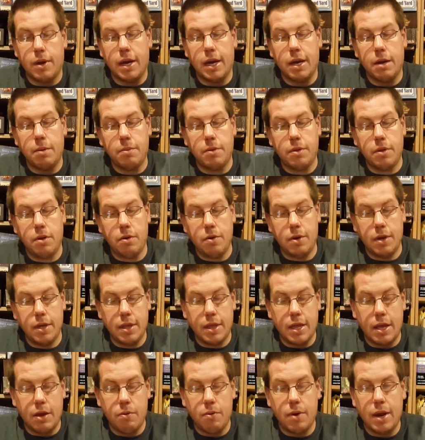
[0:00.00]
What
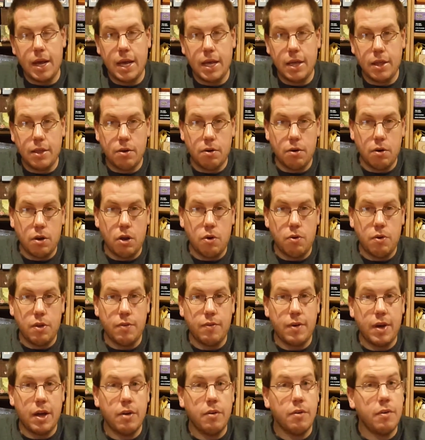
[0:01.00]
items do is they
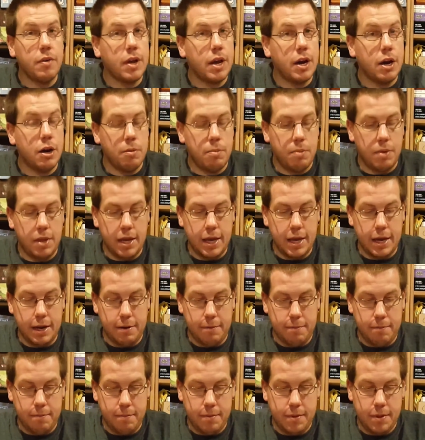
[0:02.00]
raise or lower the value of the
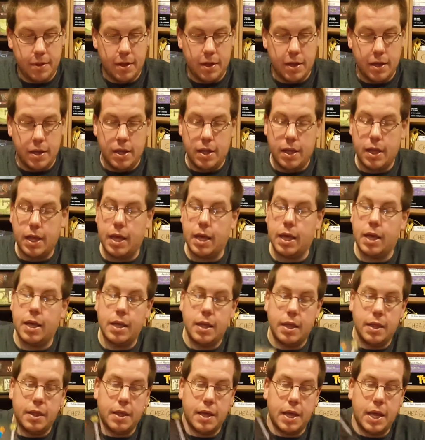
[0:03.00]
card played.
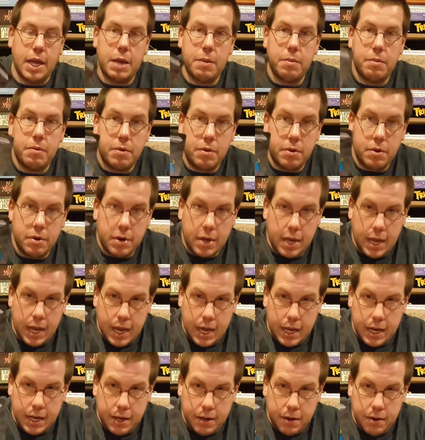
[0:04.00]
Like the
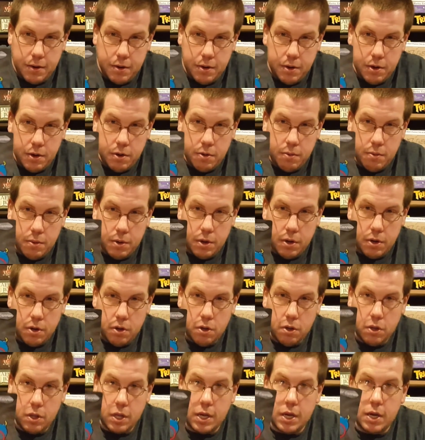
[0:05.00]
hamster cannon
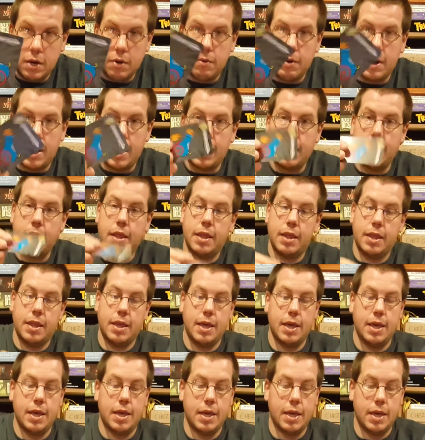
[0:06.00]
will
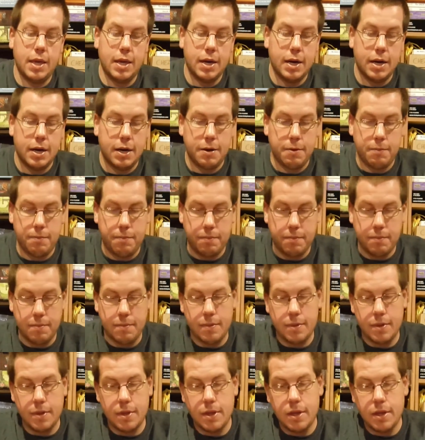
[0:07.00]
raise the